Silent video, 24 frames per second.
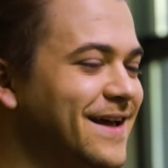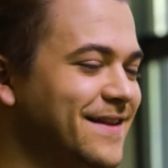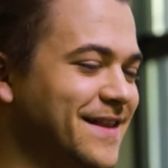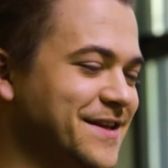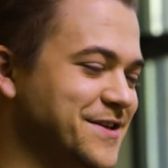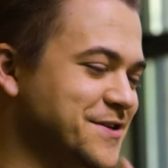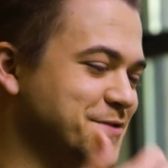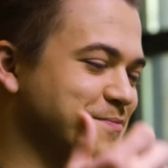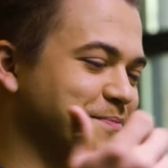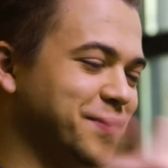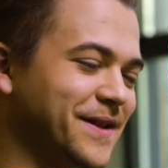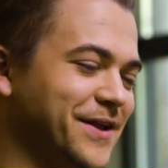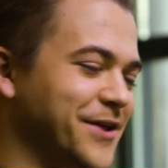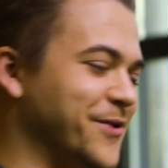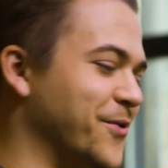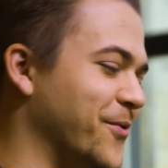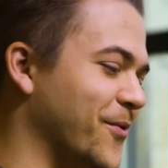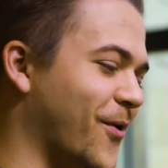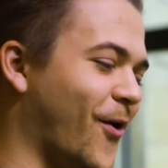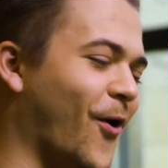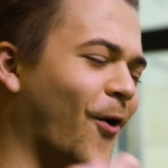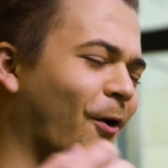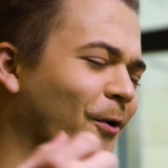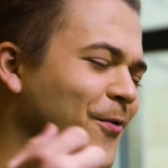They just play you
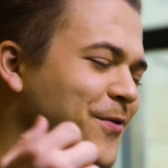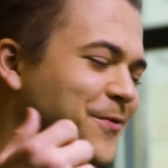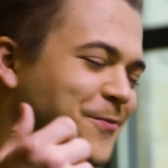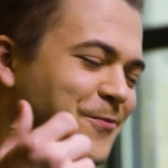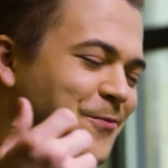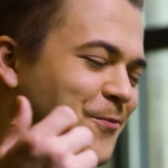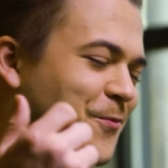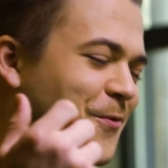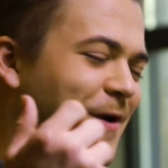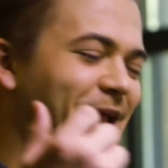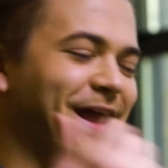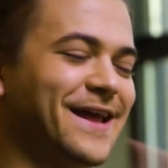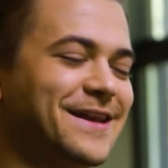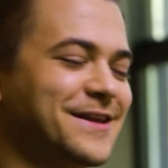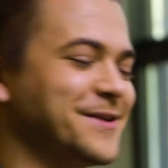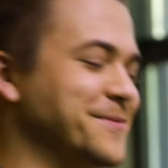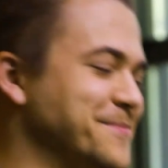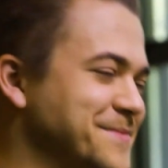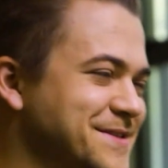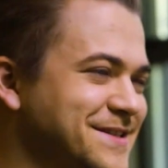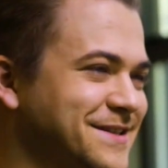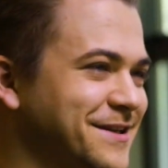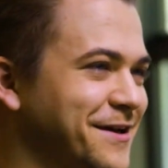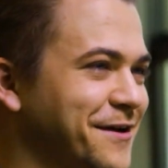all the random
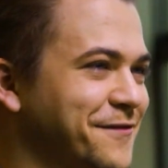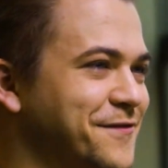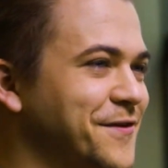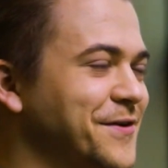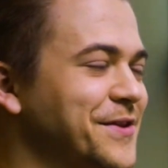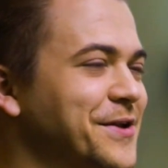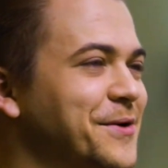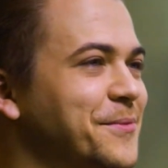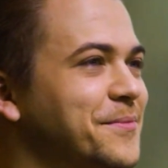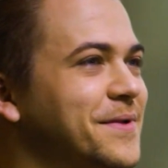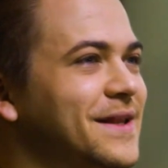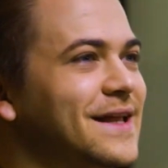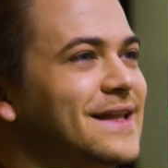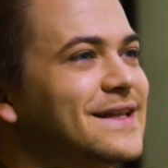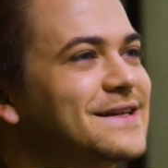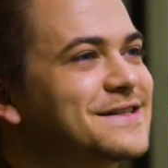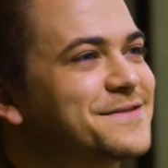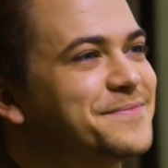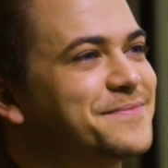stuff on their playlist.